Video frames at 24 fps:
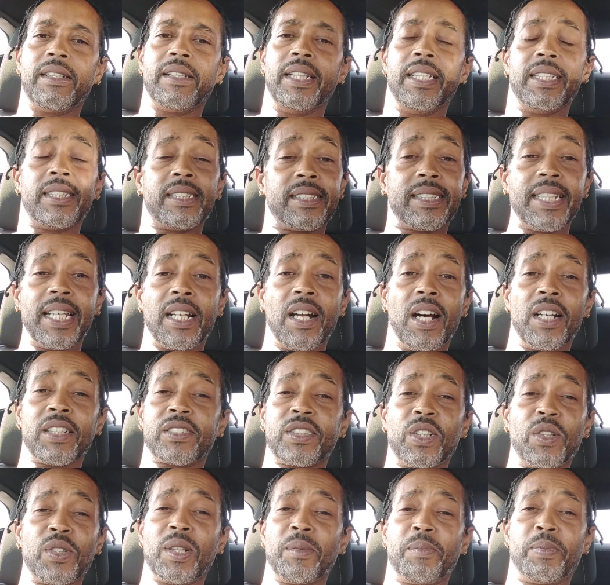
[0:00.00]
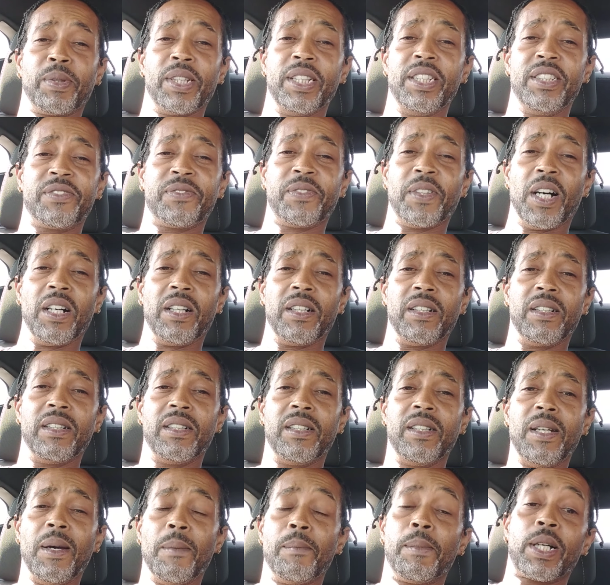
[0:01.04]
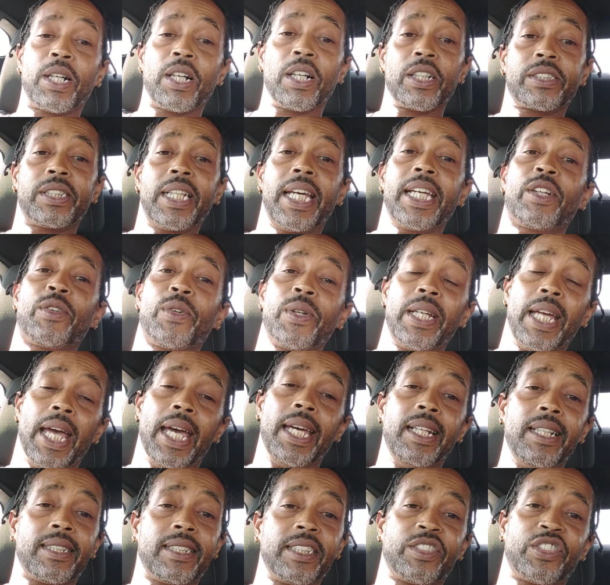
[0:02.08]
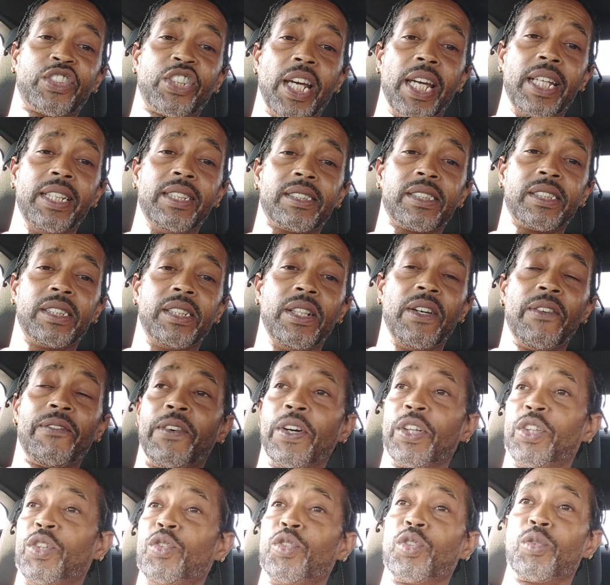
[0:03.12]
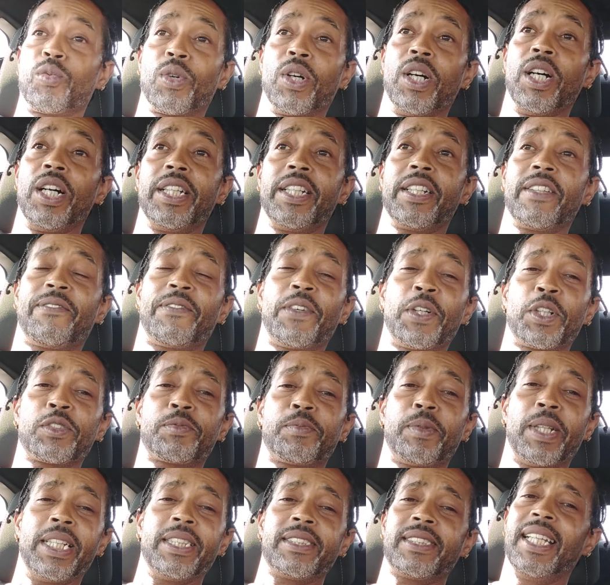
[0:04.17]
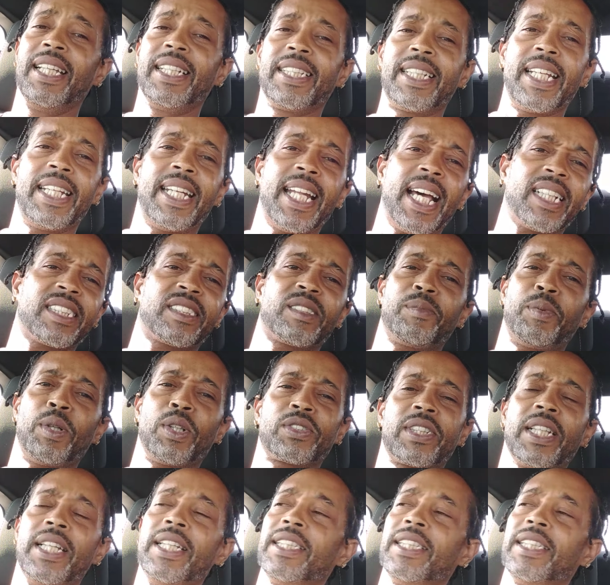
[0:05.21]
isn't that also the police fault? Because they created the chase for you to run in the first place? They not supposed